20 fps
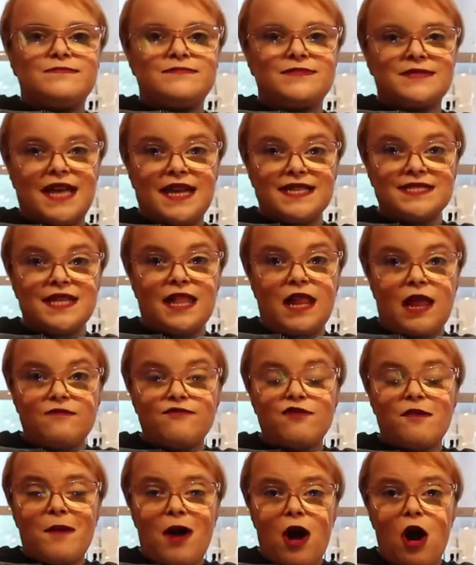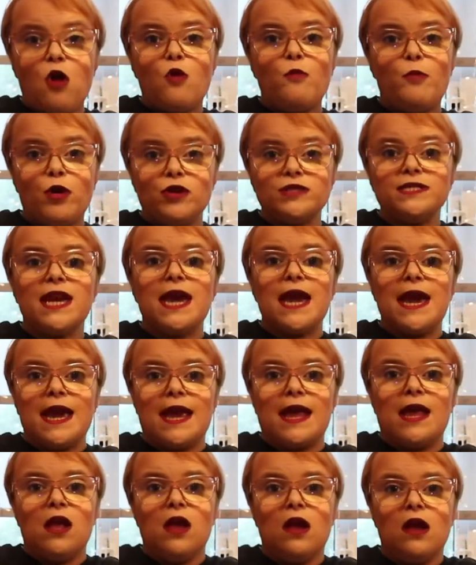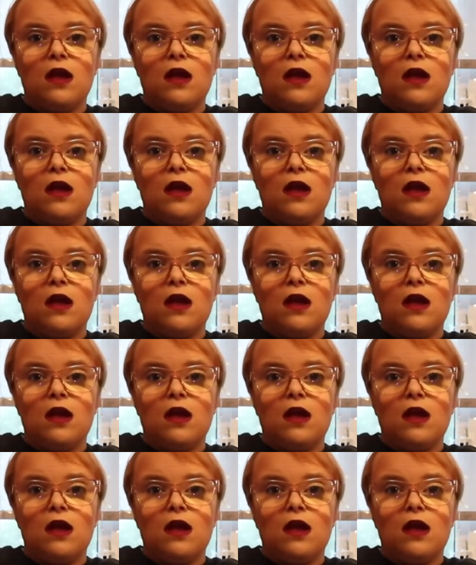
that's the length of my whole body.